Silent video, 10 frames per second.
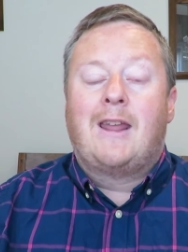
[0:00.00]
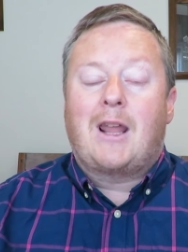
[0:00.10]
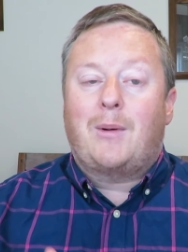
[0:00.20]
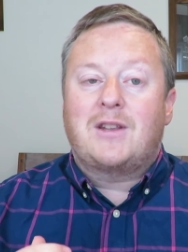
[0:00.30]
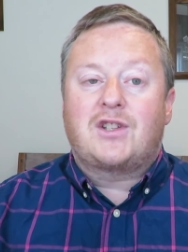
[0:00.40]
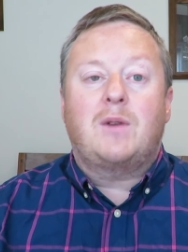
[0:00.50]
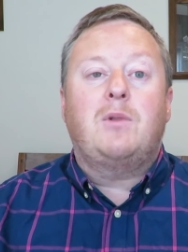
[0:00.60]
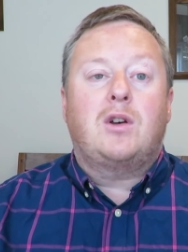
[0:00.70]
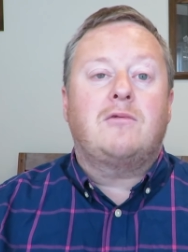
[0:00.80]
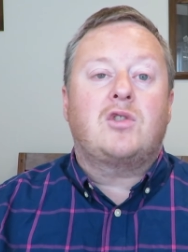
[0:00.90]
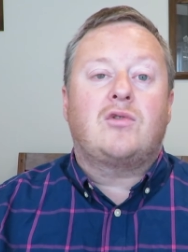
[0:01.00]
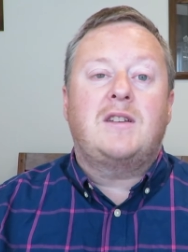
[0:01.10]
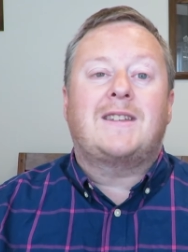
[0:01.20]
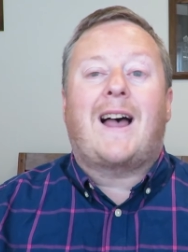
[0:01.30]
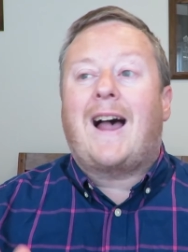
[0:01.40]
Now in some
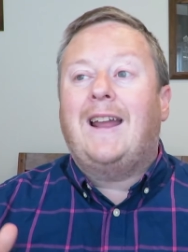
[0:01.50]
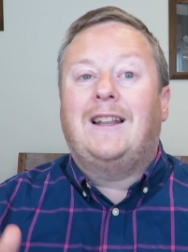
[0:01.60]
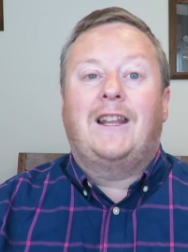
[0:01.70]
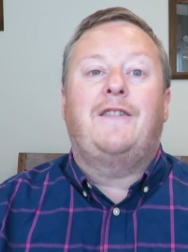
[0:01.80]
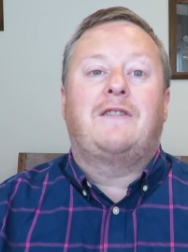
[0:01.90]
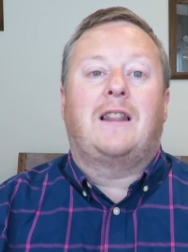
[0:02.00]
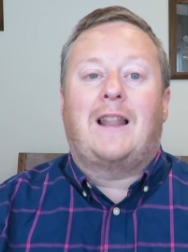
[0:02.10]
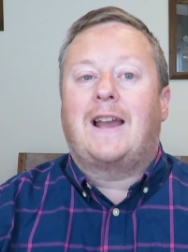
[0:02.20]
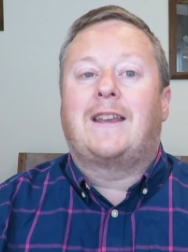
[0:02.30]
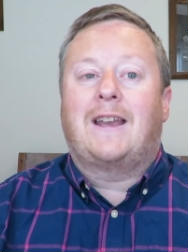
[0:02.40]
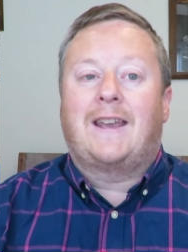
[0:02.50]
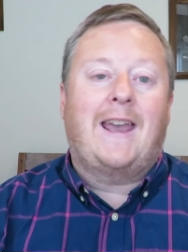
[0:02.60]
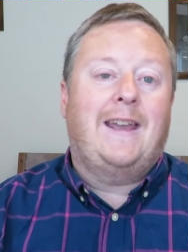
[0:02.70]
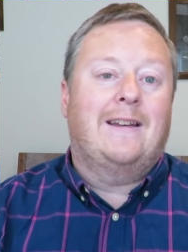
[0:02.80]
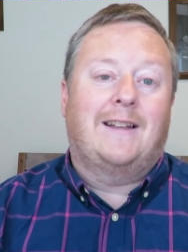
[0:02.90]
countries I lived like a
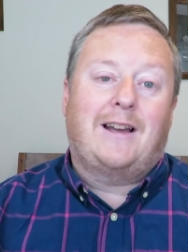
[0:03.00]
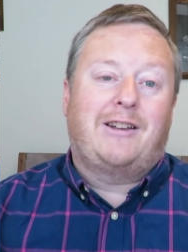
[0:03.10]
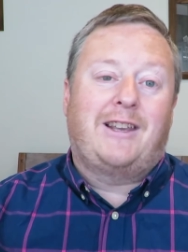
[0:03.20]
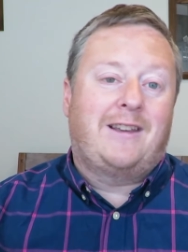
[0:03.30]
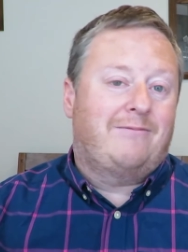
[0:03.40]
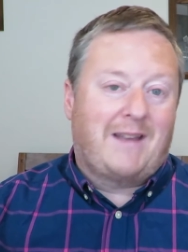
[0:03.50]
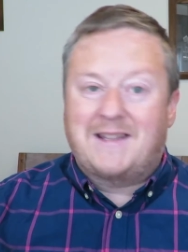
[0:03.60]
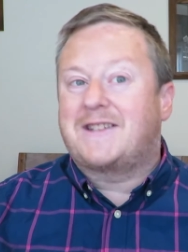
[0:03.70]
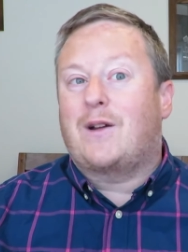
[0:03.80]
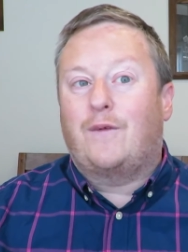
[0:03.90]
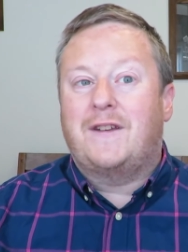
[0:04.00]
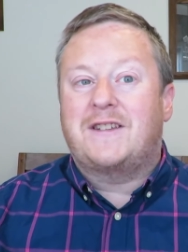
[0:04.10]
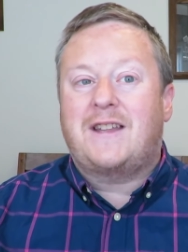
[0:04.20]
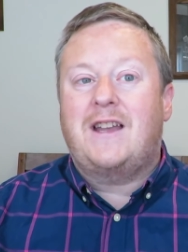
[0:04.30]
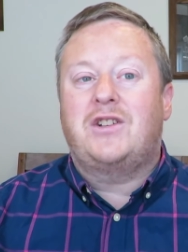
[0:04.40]
king, like in
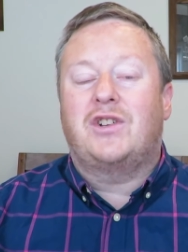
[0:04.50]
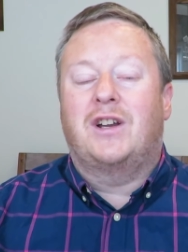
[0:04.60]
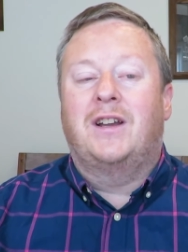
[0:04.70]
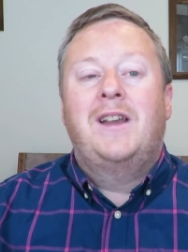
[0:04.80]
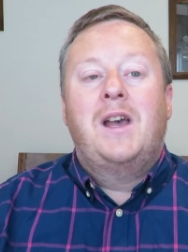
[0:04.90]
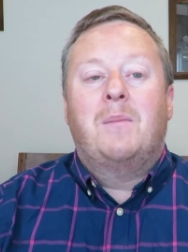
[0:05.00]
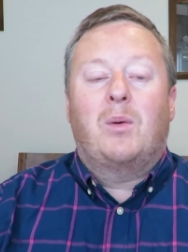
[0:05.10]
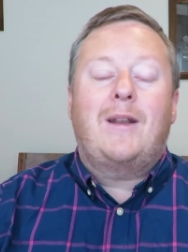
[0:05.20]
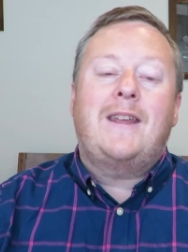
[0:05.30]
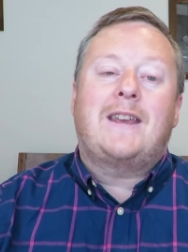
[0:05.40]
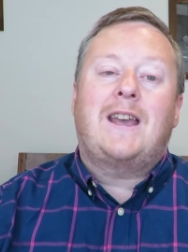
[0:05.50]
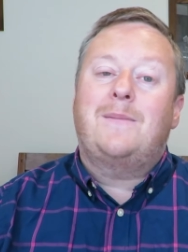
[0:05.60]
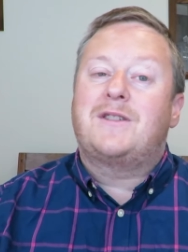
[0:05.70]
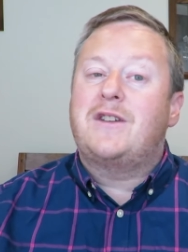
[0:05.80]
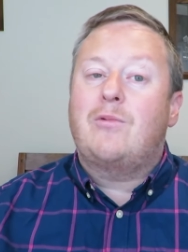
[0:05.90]
Southeast Asia, but when it
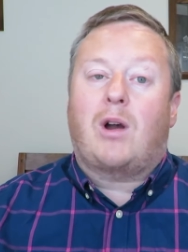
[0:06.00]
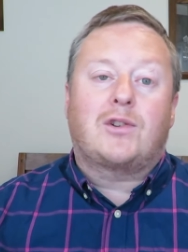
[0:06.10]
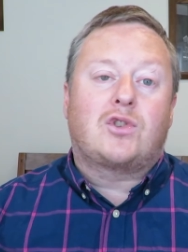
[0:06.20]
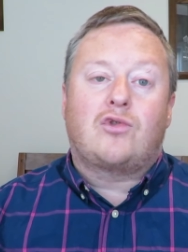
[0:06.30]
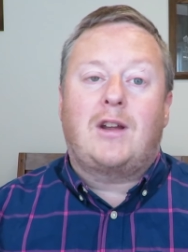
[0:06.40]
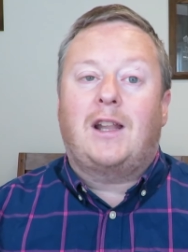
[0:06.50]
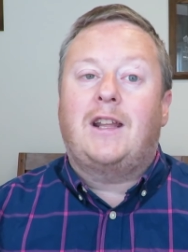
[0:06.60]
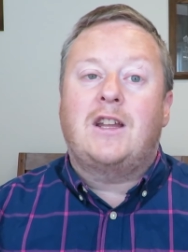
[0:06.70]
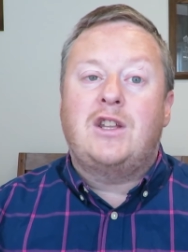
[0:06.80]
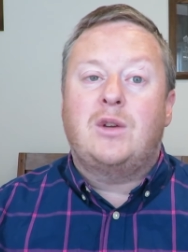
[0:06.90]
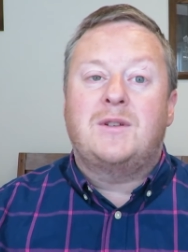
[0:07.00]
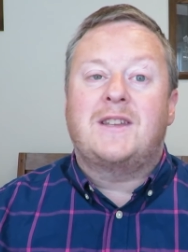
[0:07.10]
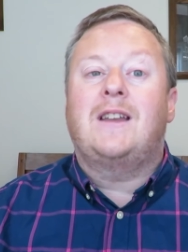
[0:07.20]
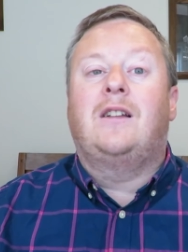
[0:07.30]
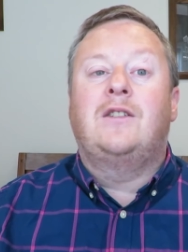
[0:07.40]
came to Australia, New
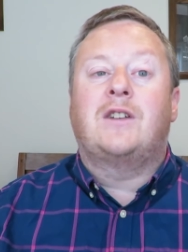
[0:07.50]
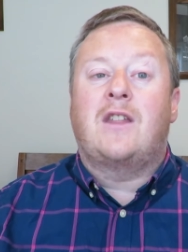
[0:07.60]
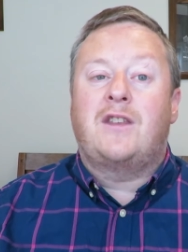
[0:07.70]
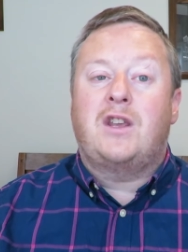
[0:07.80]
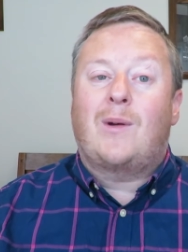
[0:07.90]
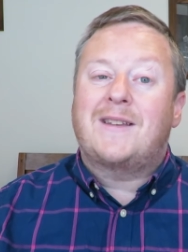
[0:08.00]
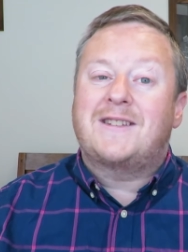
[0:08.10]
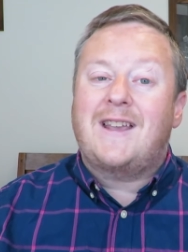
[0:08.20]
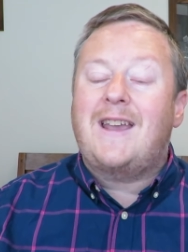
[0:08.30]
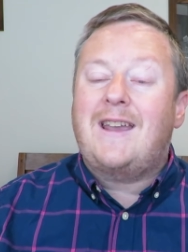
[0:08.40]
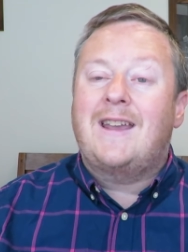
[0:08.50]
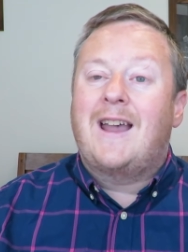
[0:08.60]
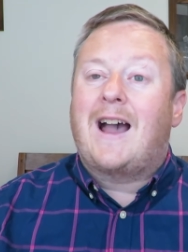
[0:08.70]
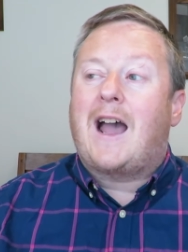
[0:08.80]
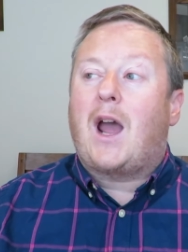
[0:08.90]
Zealand and the USA,
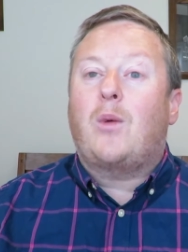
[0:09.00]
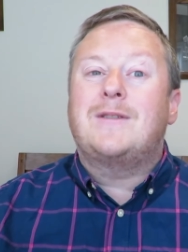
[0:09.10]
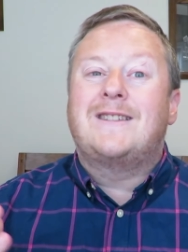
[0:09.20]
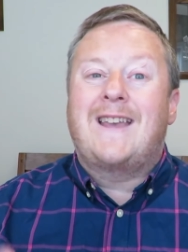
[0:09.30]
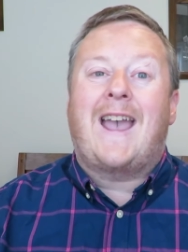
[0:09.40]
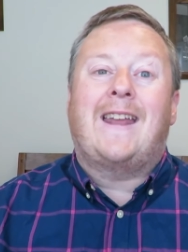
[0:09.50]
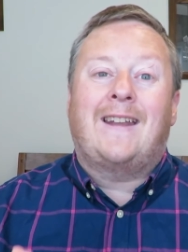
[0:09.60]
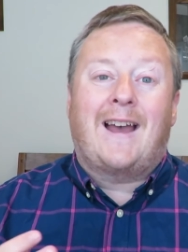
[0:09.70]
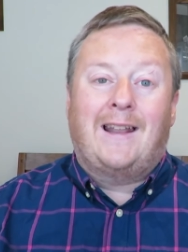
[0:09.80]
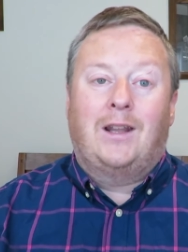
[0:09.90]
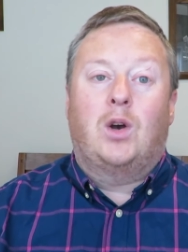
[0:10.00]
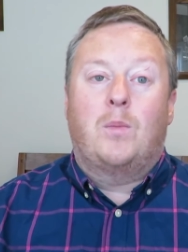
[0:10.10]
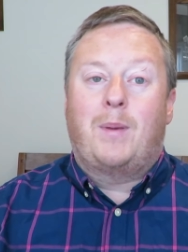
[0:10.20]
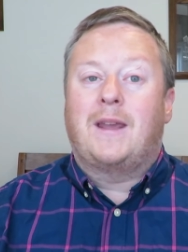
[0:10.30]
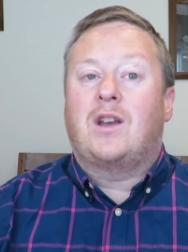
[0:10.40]
I was getting a little
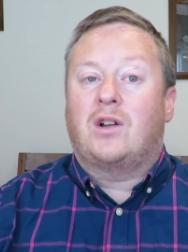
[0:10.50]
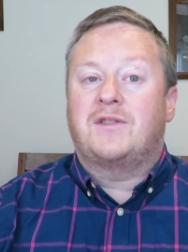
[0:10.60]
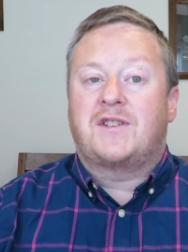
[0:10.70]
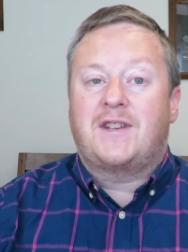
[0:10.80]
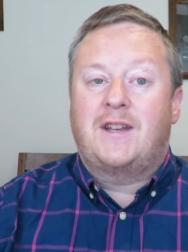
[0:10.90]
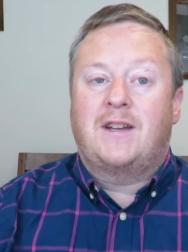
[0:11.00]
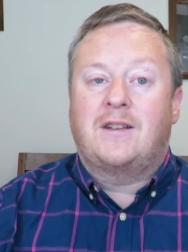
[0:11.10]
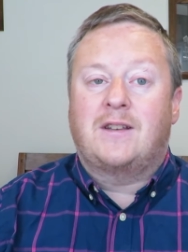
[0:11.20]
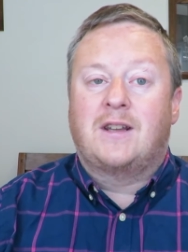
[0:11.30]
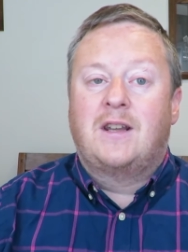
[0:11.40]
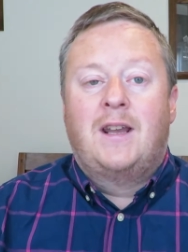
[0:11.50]
bit concerned